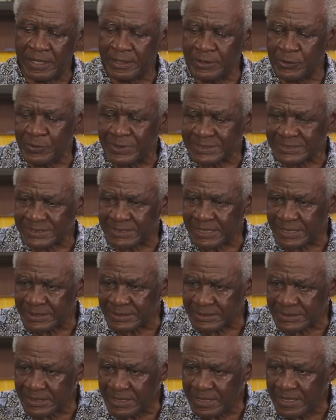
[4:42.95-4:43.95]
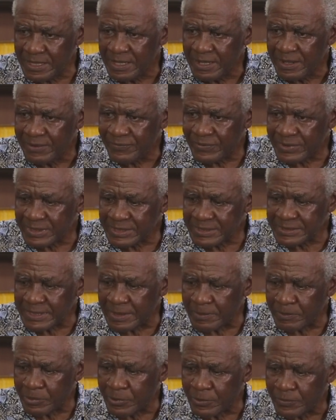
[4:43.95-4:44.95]
your size. For
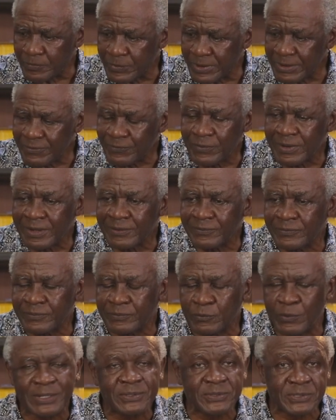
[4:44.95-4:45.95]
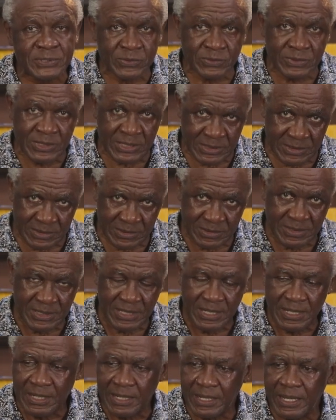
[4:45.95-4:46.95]
example, if you have one student
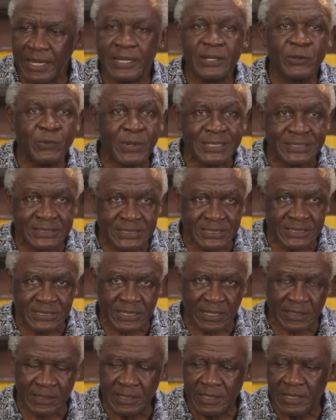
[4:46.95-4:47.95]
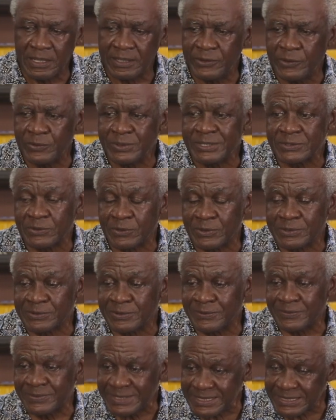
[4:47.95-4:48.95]
and one teacher, the unit cost
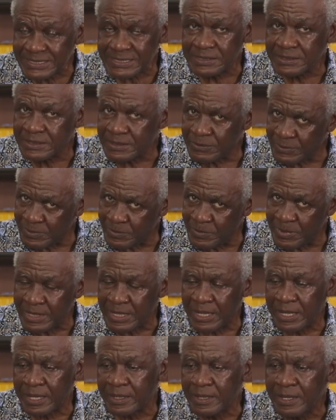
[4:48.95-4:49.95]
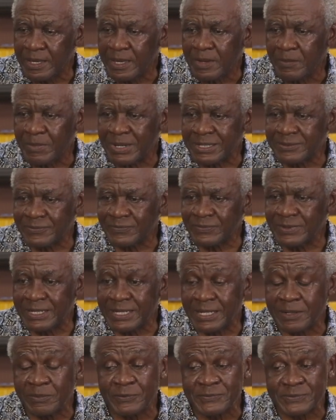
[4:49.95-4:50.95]
of teaching will be high. But if the
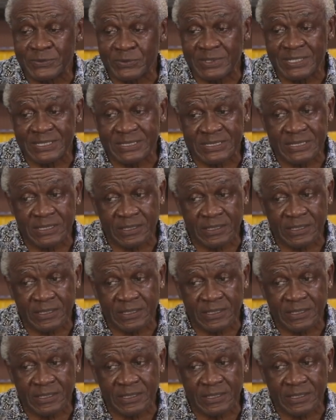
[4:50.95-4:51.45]
number of students